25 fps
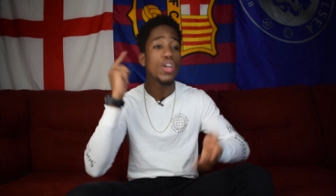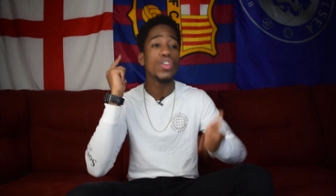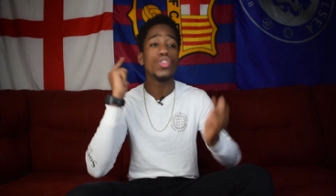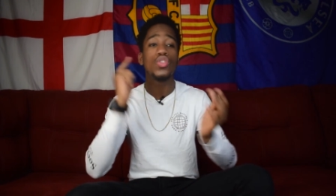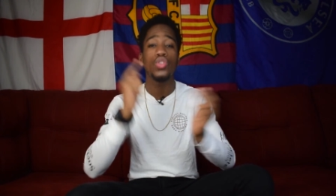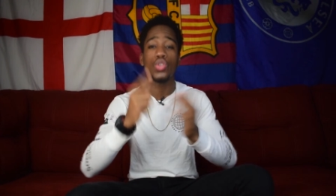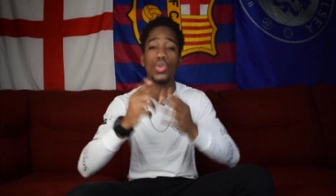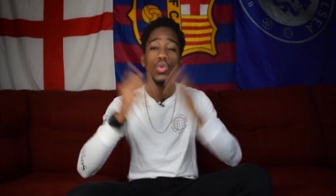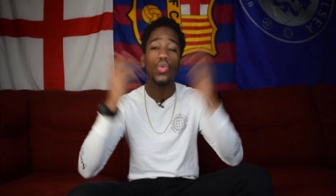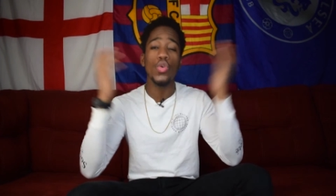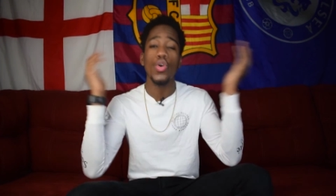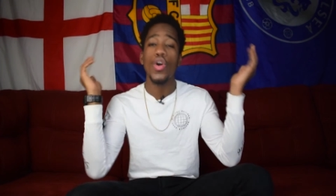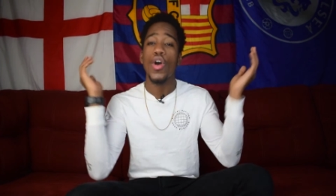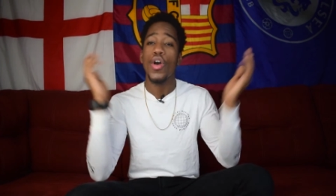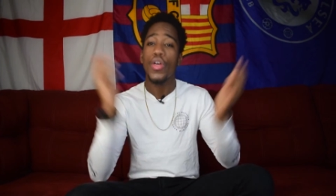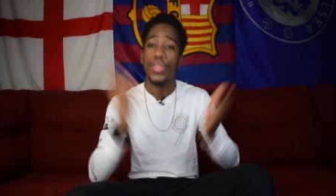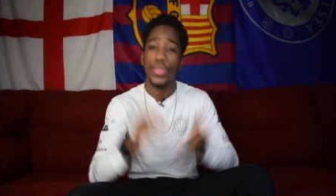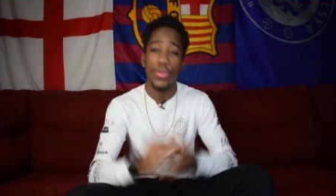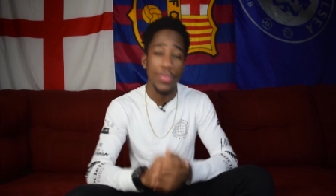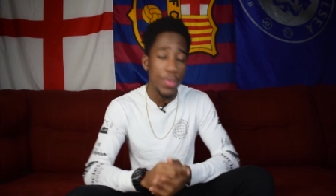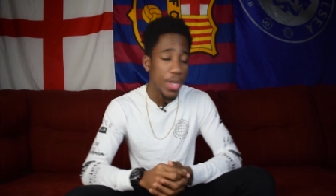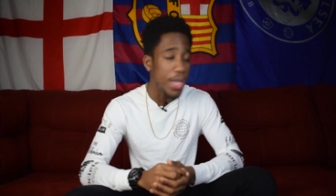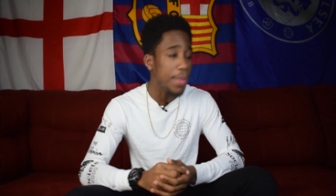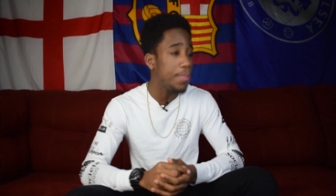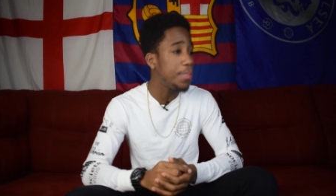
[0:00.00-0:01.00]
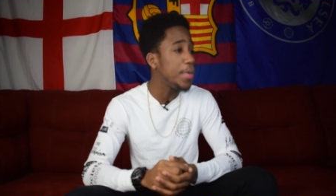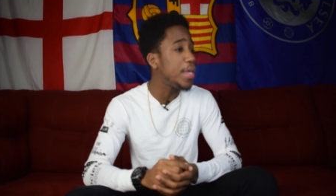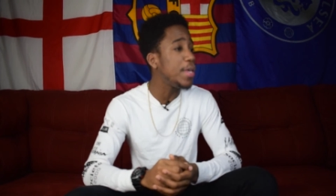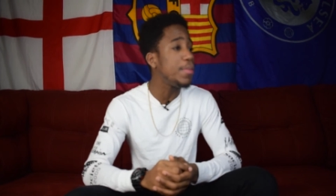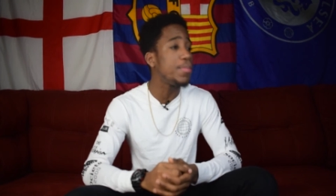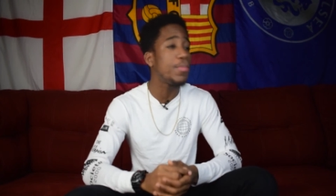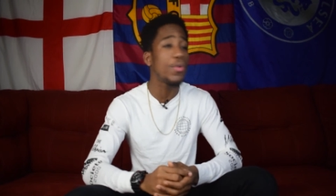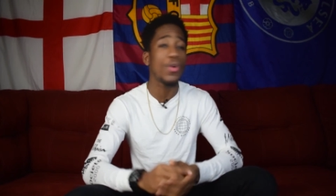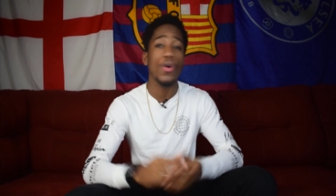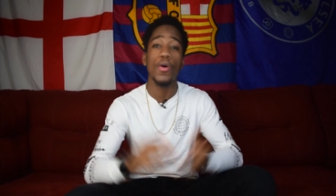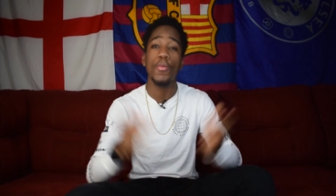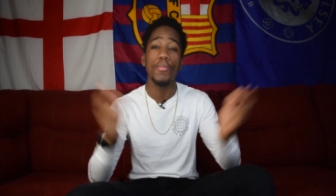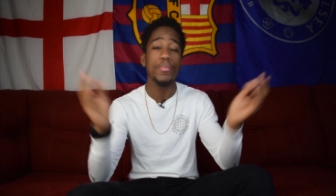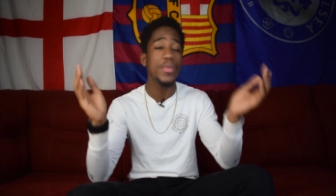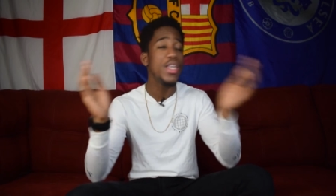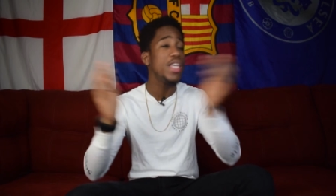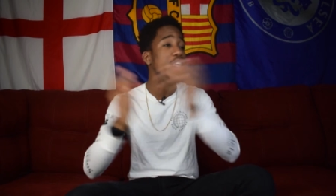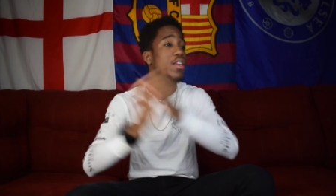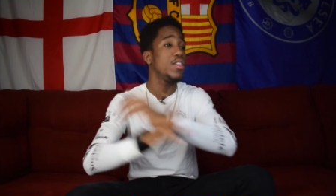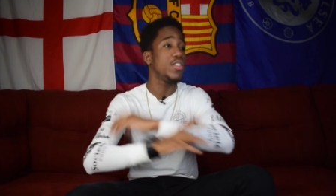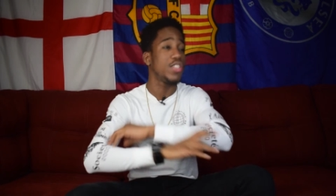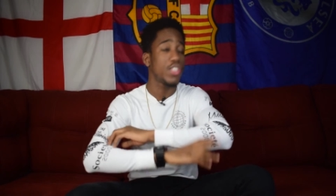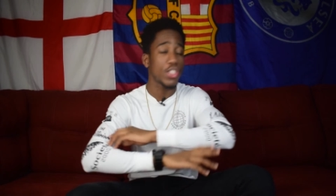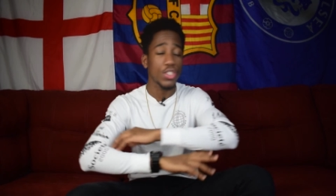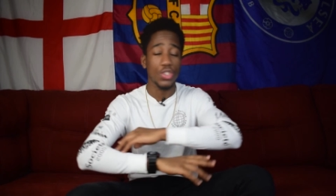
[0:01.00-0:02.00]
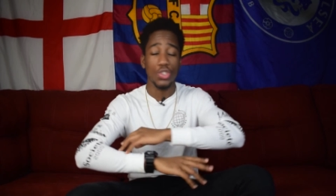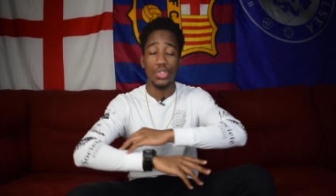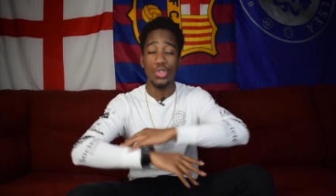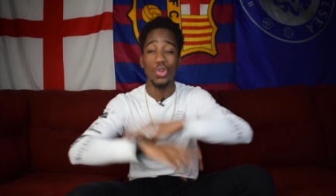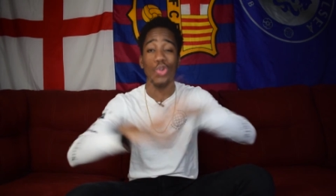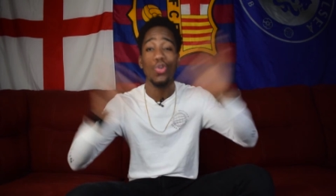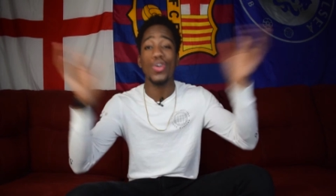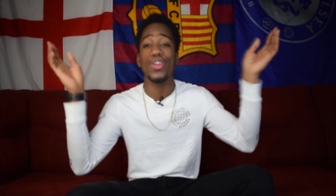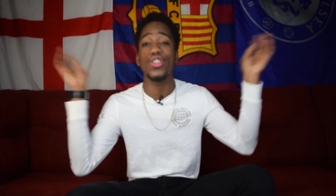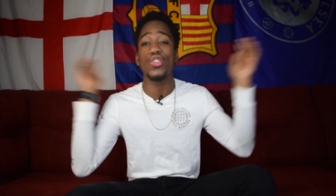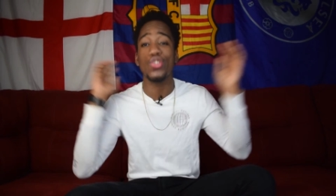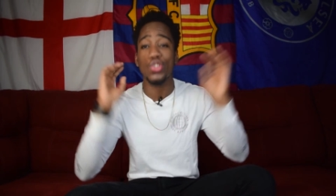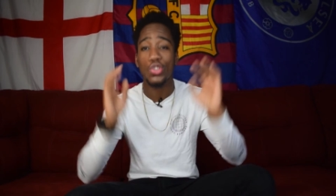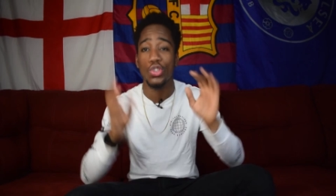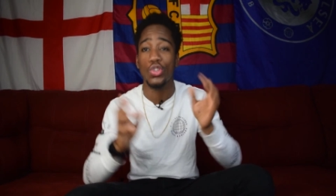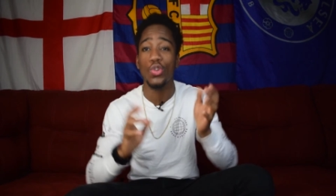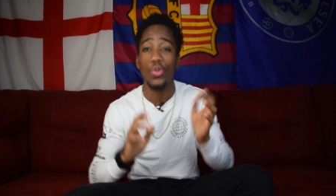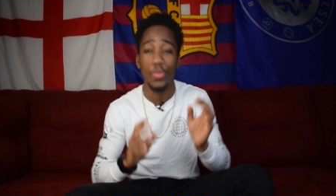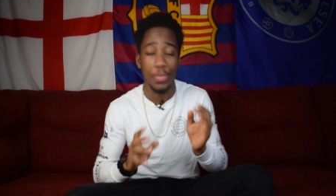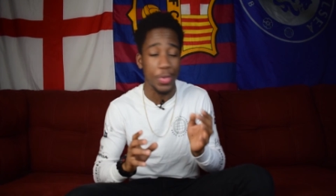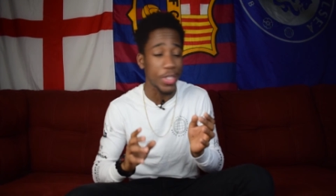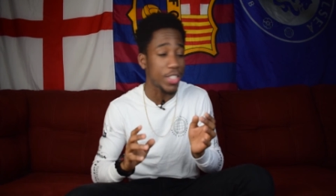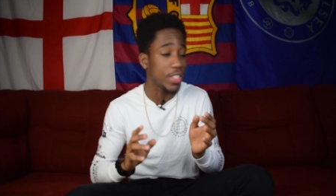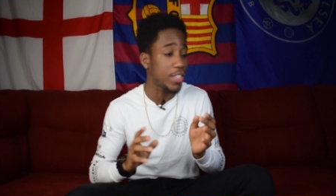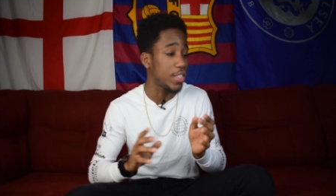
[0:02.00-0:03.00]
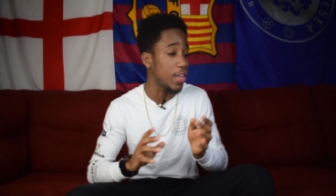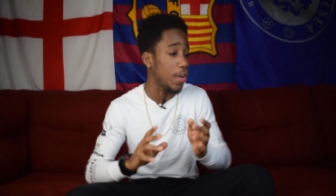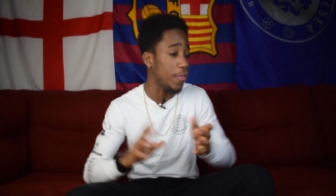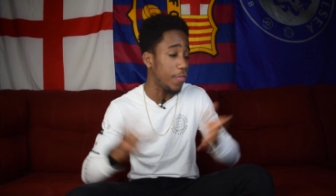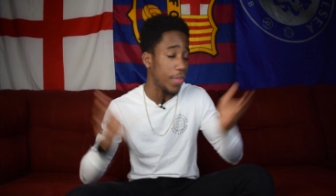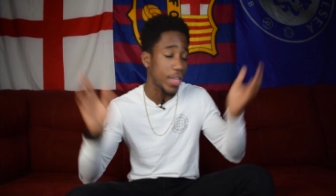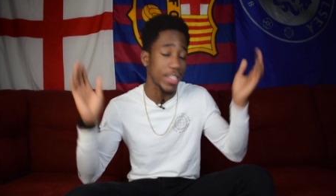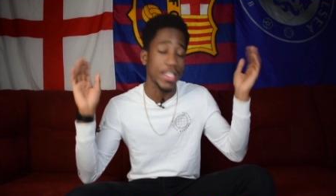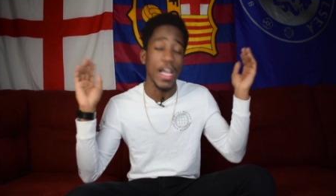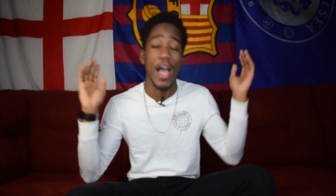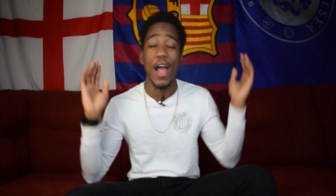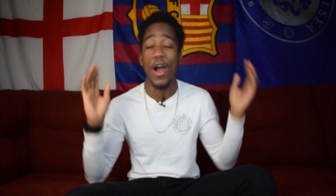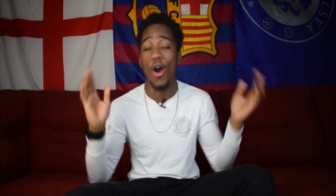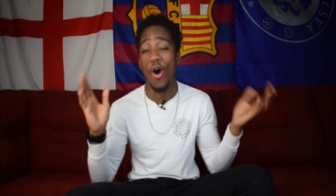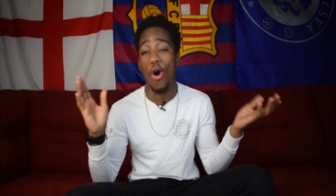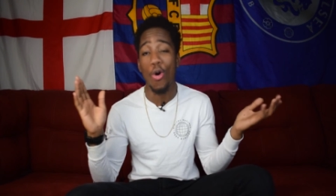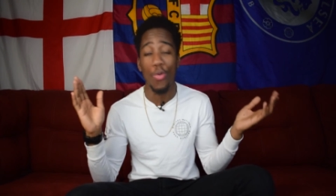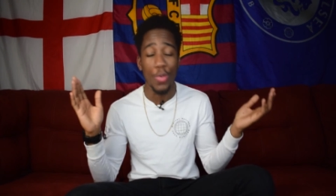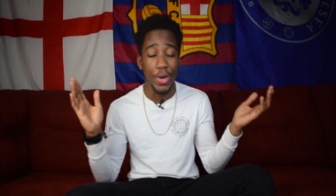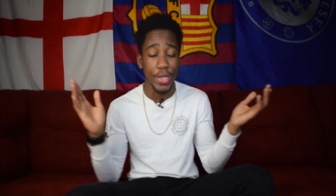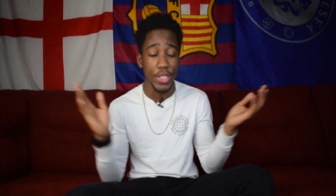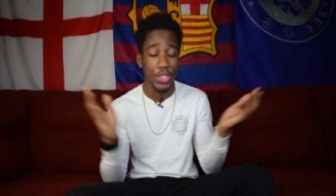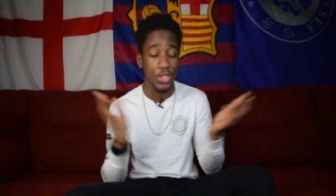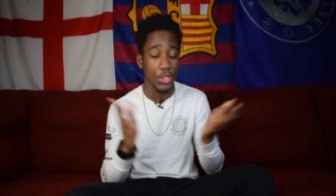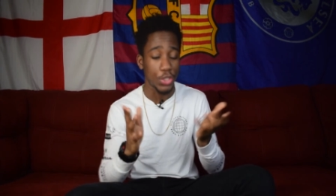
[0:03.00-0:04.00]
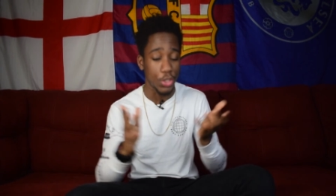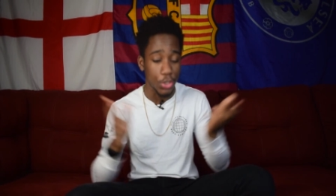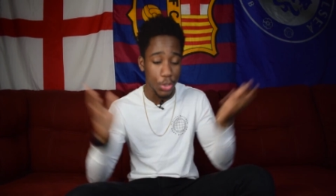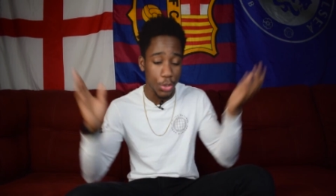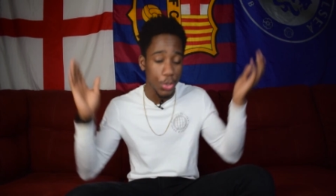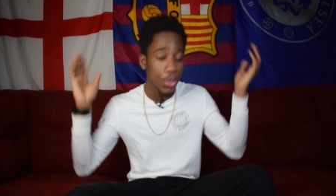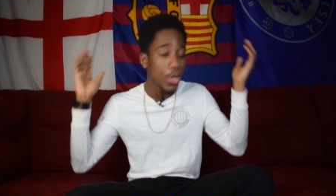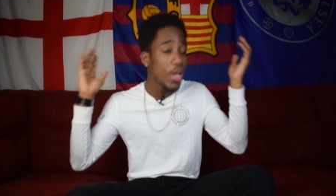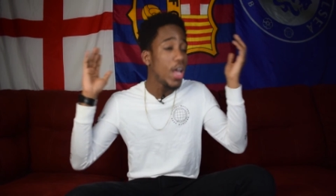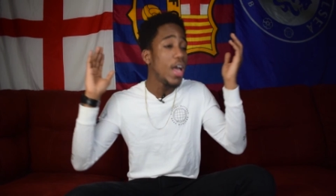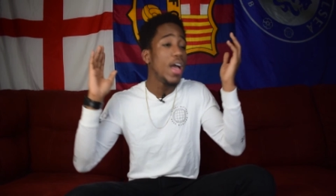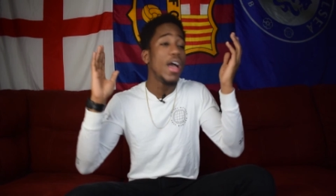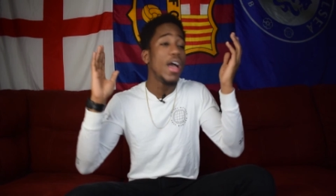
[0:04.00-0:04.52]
two, three people, me just doing stupid stuff as I always do.